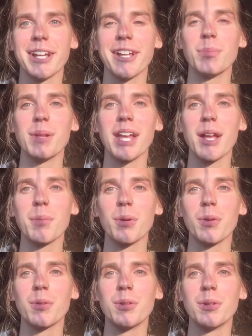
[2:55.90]
And to be
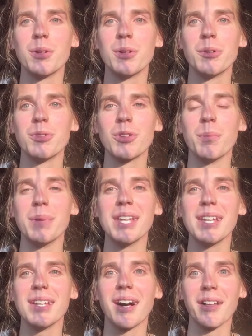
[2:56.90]
able to
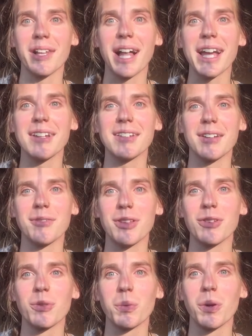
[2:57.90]
be a light of
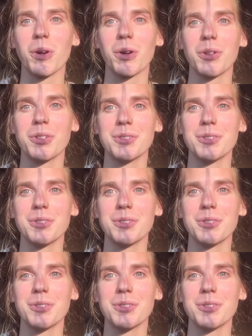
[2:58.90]
this world.